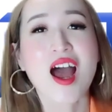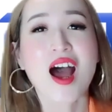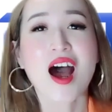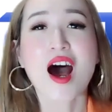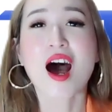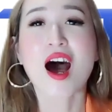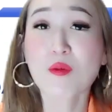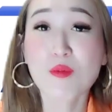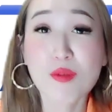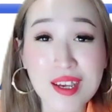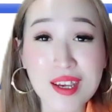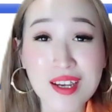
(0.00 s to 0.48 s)

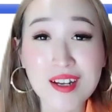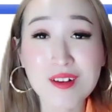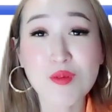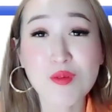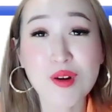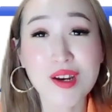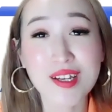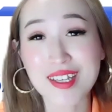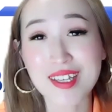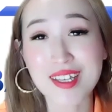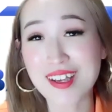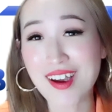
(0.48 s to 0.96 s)
But we are
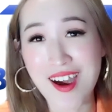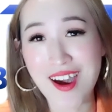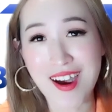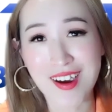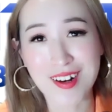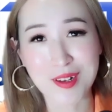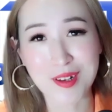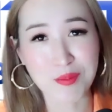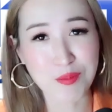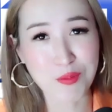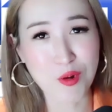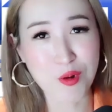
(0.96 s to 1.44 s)
working
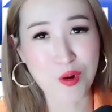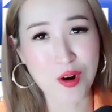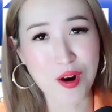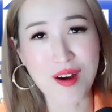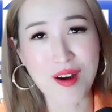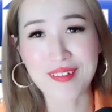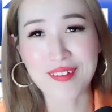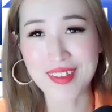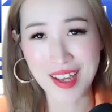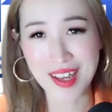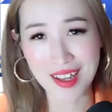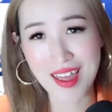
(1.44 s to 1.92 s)
harder more
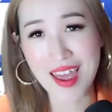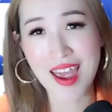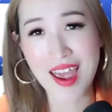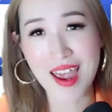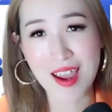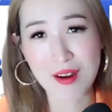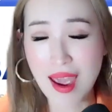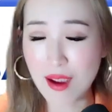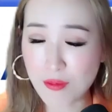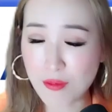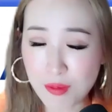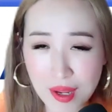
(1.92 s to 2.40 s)
on that
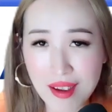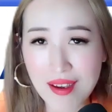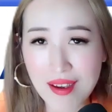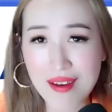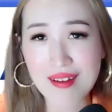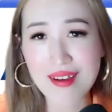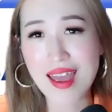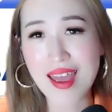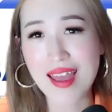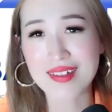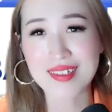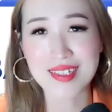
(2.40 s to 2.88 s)

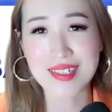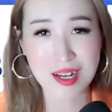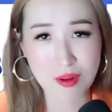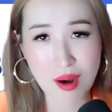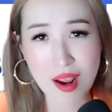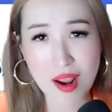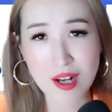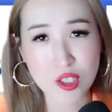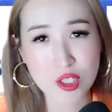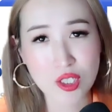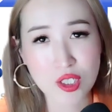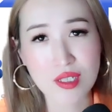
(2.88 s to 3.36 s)
area and
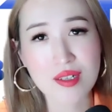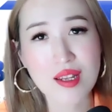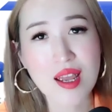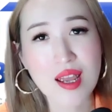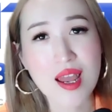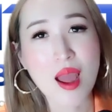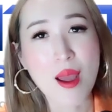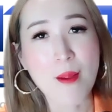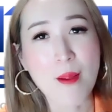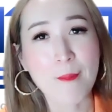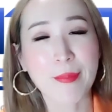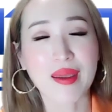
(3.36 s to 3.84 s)
direction
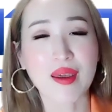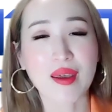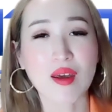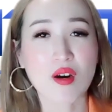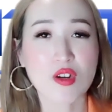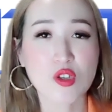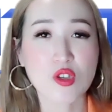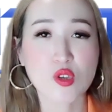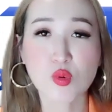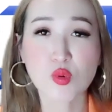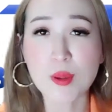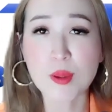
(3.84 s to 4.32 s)

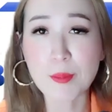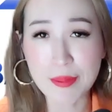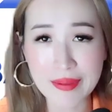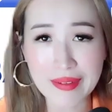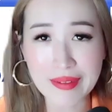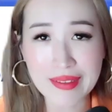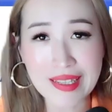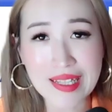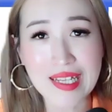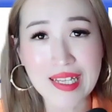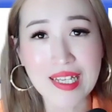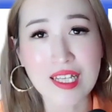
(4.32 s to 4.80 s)
because we
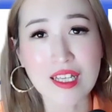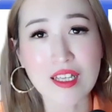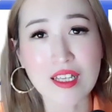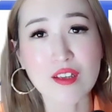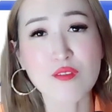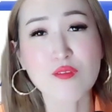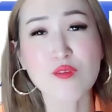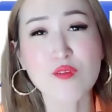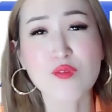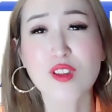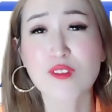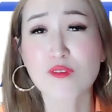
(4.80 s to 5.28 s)

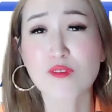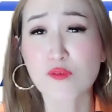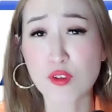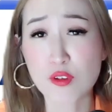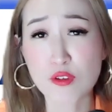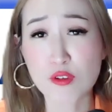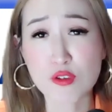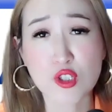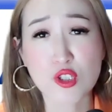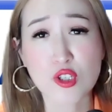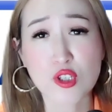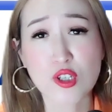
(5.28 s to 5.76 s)
believe the
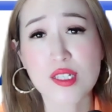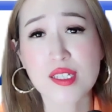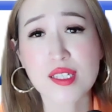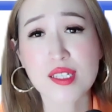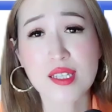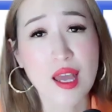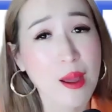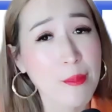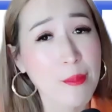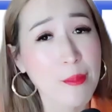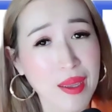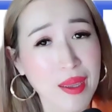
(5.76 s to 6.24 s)
future is
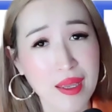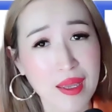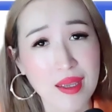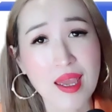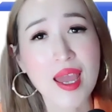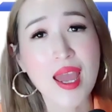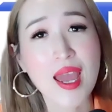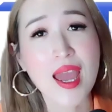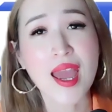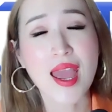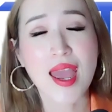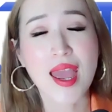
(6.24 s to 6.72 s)

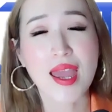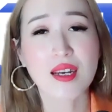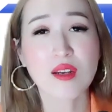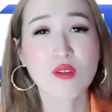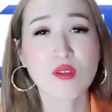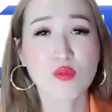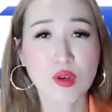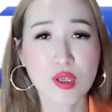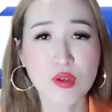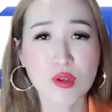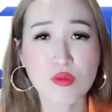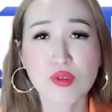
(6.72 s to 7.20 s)
coming
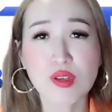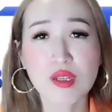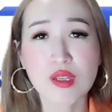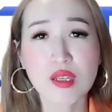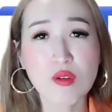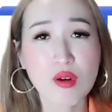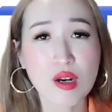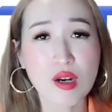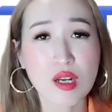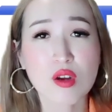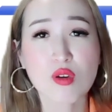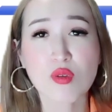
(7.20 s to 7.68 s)
and we
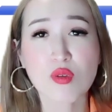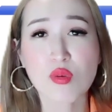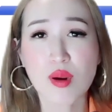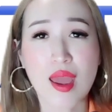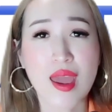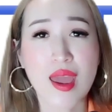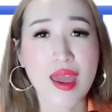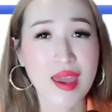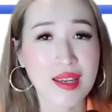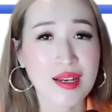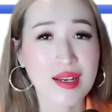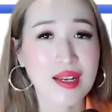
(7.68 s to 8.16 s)
really want to
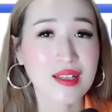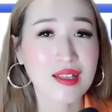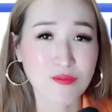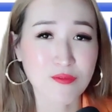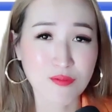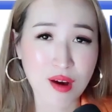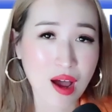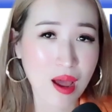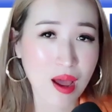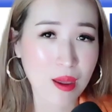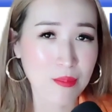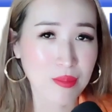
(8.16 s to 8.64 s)
create an
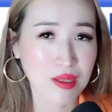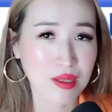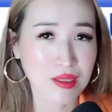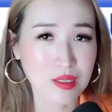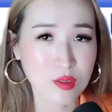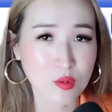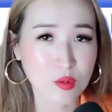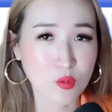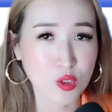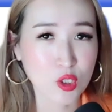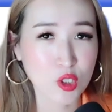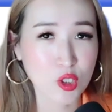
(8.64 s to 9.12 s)

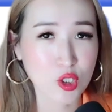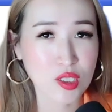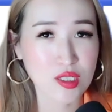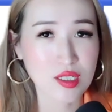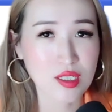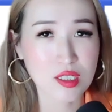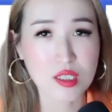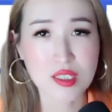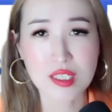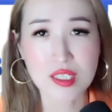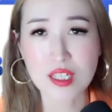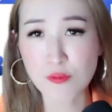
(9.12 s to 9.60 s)
environment which
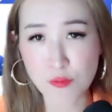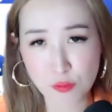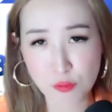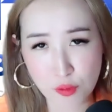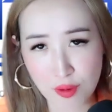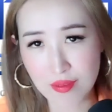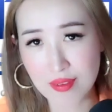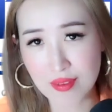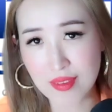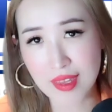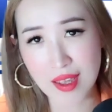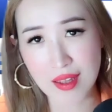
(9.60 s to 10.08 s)
is
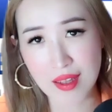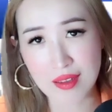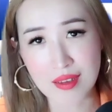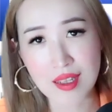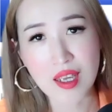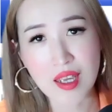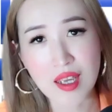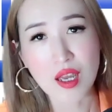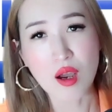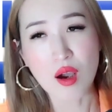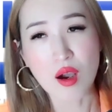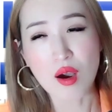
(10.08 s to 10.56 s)
different than